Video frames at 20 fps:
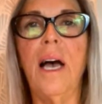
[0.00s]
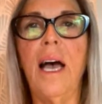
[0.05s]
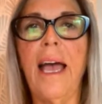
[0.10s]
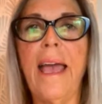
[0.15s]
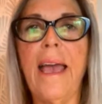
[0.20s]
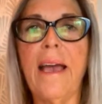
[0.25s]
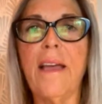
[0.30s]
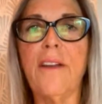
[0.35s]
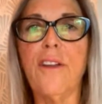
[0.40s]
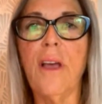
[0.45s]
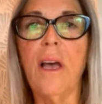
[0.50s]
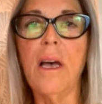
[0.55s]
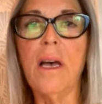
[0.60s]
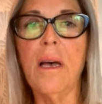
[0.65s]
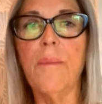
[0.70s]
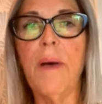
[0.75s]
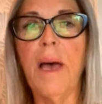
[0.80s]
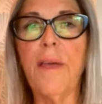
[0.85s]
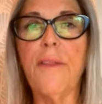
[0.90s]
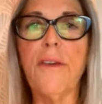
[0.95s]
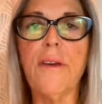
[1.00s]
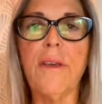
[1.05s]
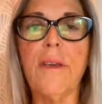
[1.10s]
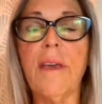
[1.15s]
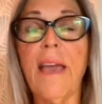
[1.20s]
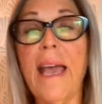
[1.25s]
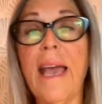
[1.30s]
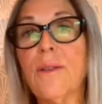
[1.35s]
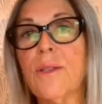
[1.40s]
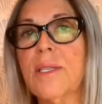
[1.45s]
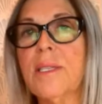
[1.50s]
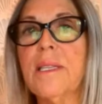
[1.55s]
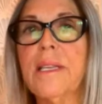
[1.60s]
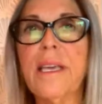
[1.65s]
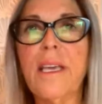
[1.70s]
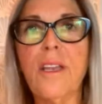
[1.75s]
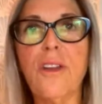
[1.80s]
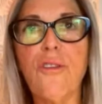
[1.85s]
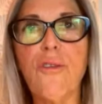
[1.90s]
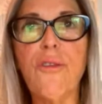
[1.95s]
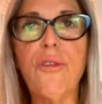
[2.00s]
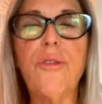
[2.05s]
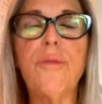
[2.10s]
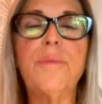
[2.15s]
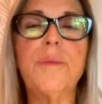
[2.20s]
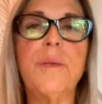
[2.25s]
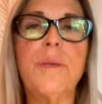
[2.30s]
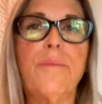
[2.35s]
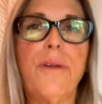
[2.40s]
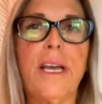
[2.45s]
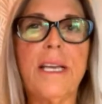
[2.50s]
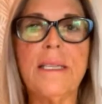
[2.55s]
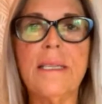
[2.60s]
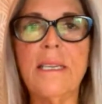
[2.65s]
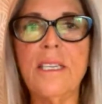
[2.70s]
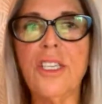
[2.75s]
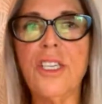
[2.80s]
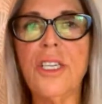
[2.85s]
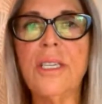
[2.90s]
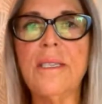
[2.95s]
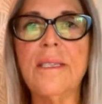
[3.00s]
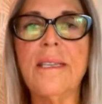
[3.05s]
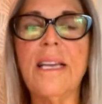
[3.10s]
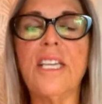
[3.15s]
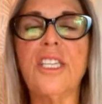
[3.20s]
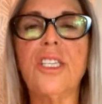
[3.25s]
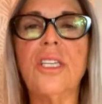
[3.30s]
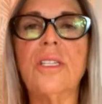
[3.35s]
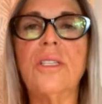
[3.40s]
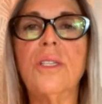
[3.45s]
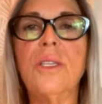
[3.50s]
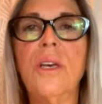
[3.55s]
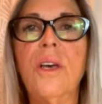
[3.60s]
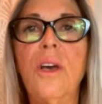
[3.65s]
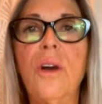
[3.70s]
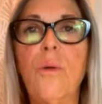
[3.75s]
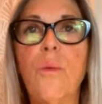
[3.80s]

and other counseling and groups and practitioner sessions,